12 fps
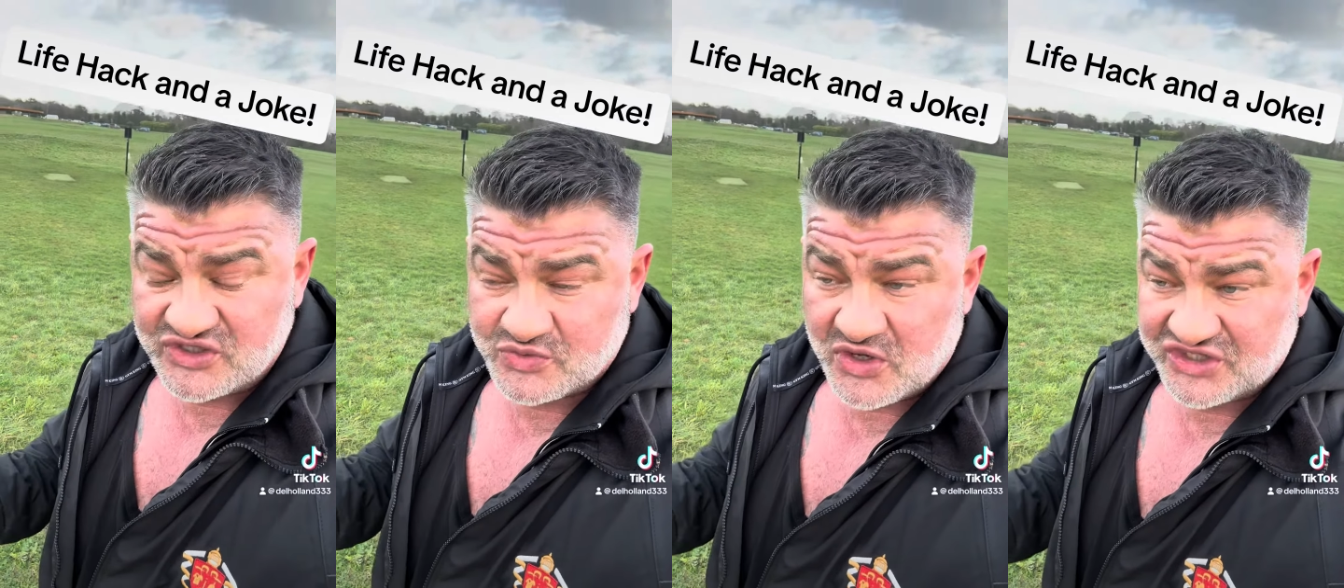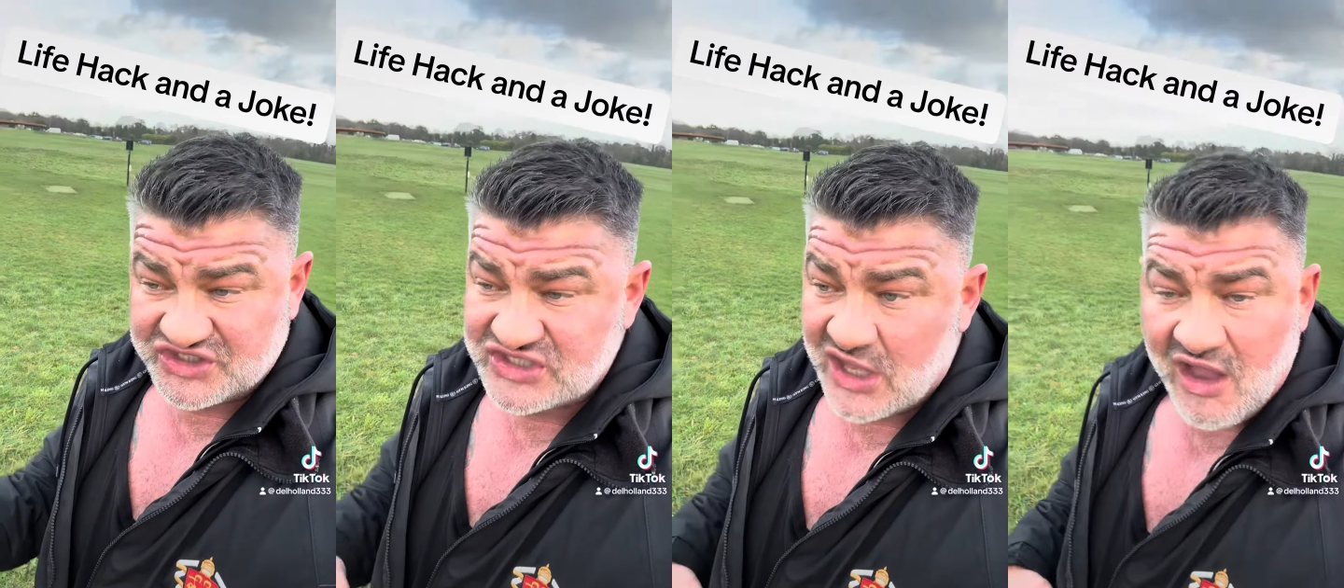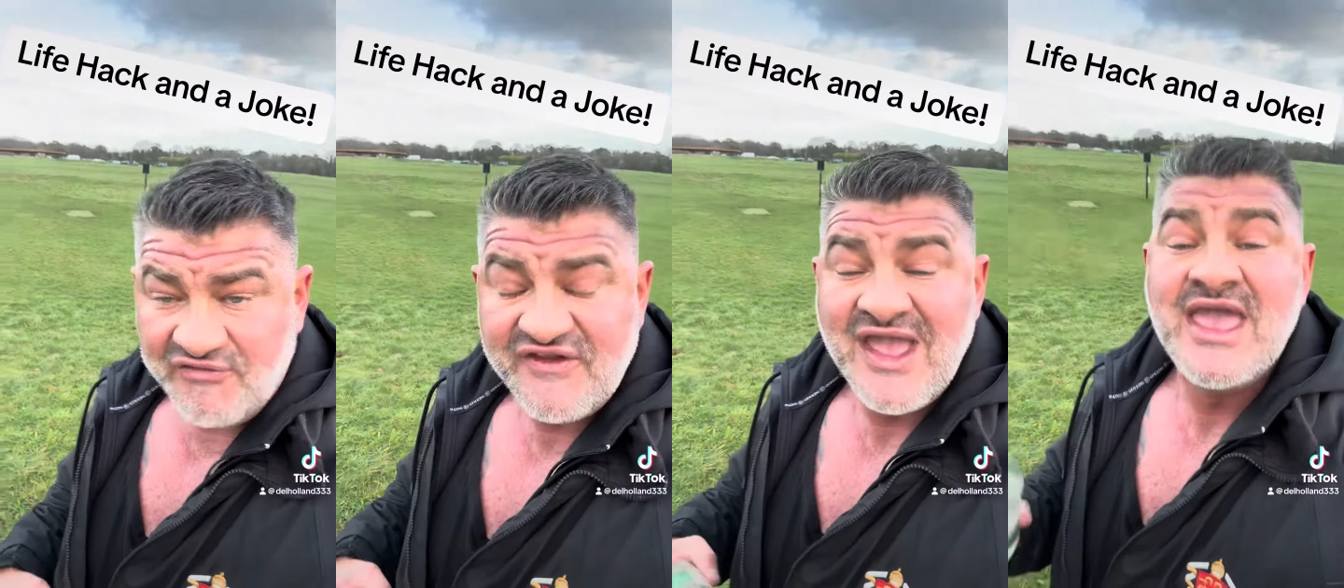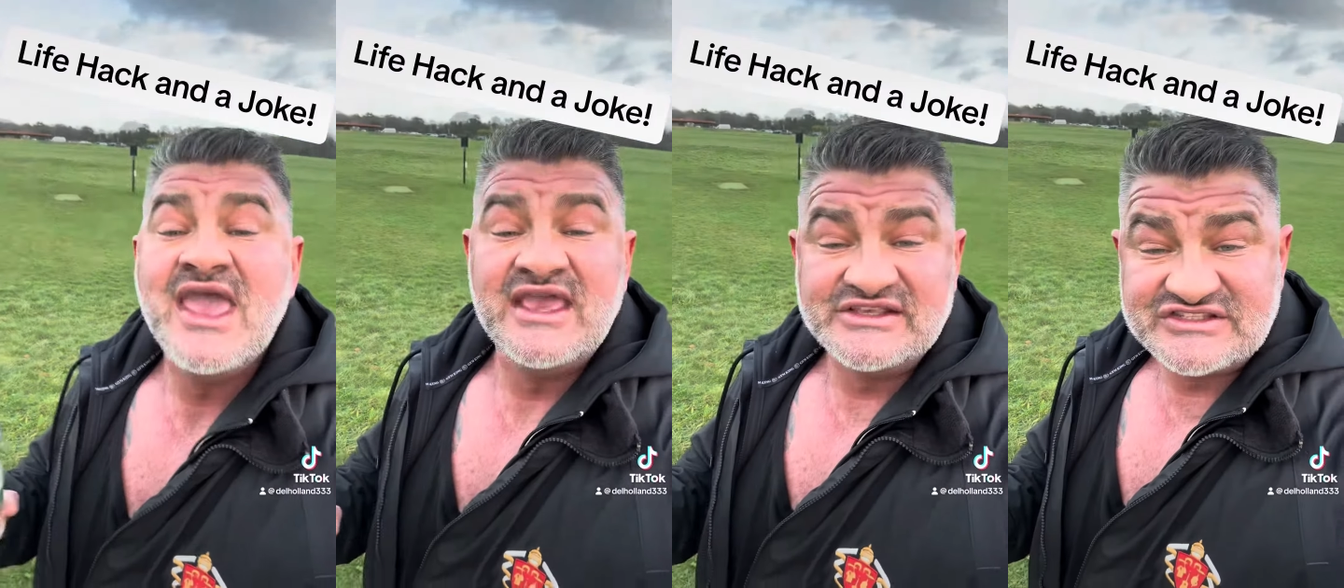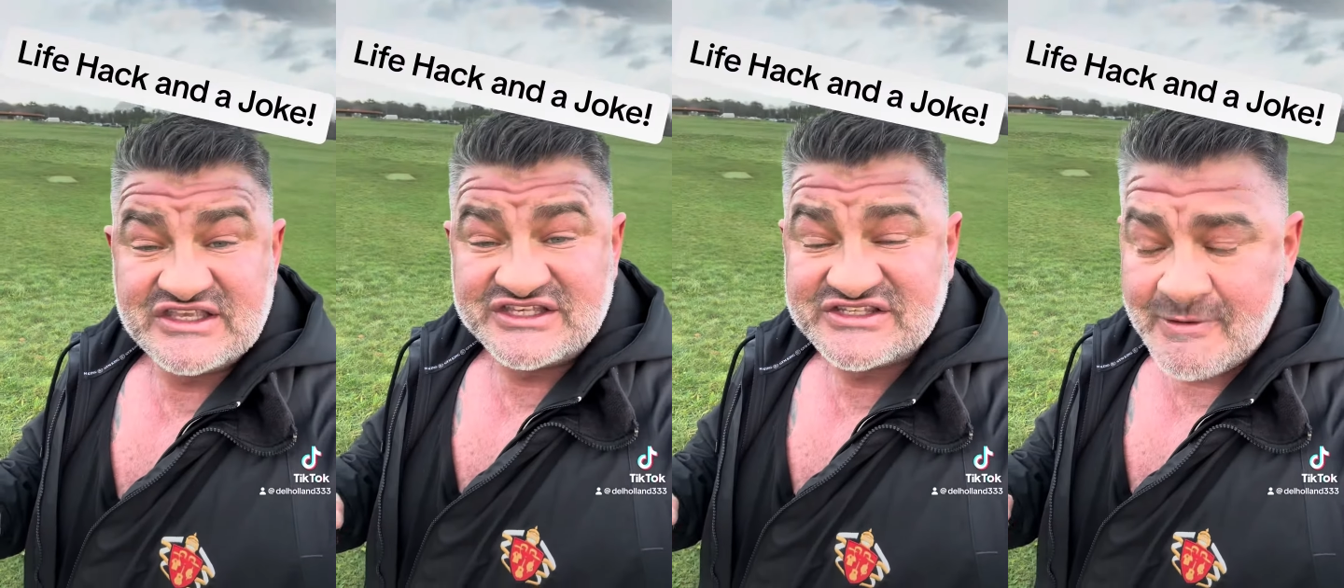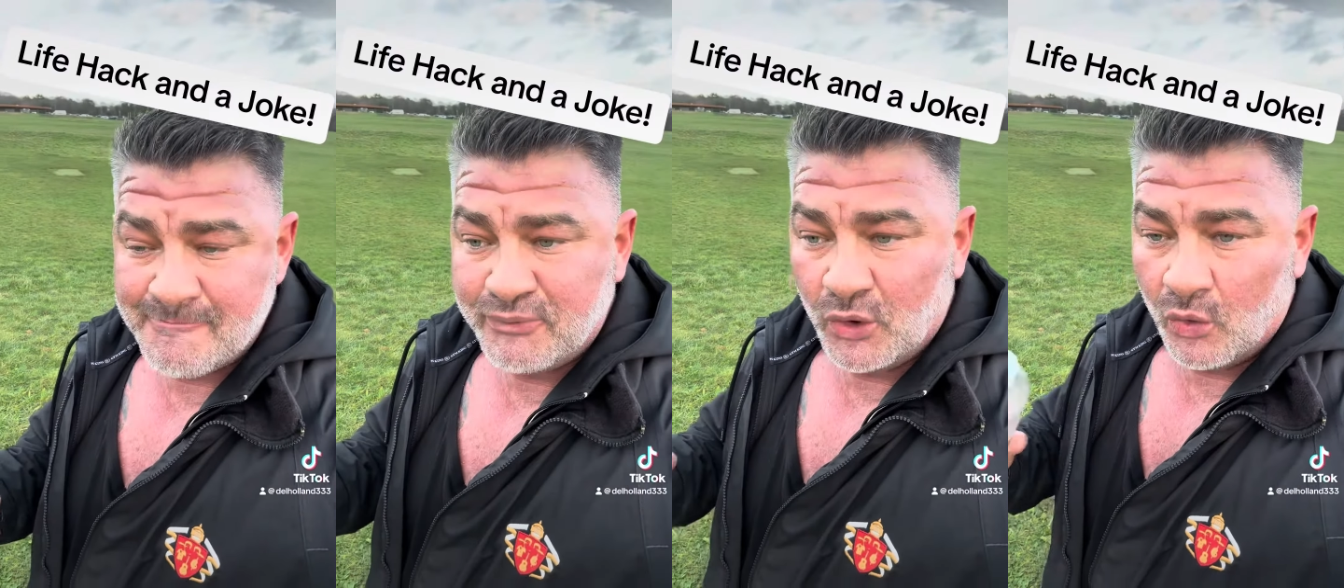worth of stuff, it's this
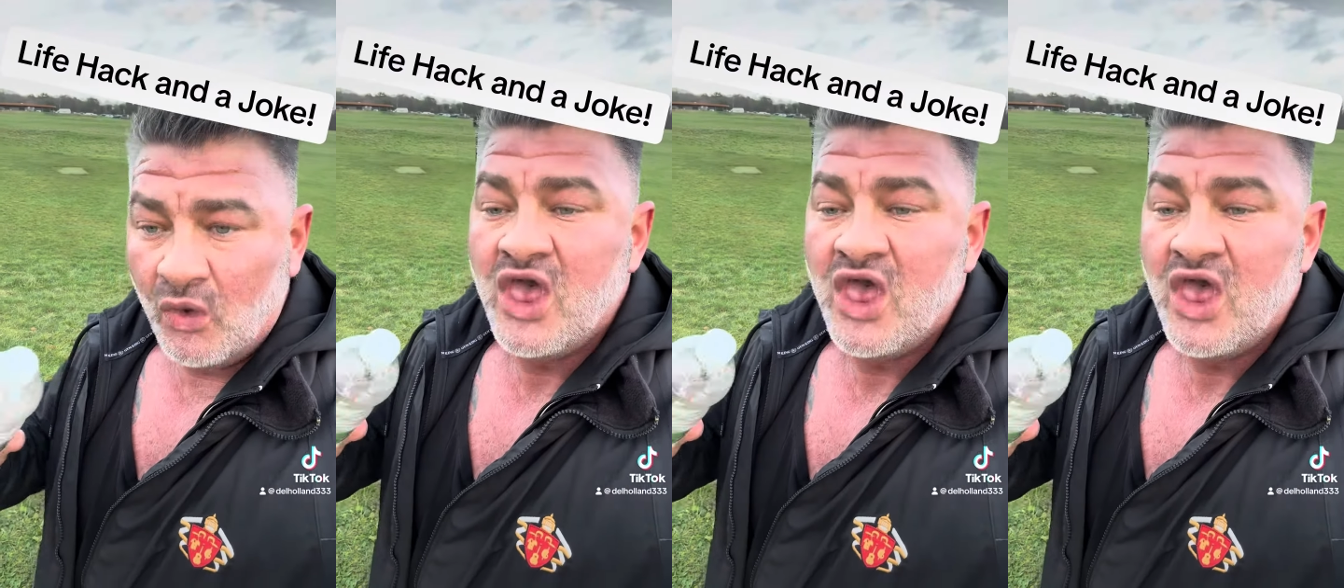simple.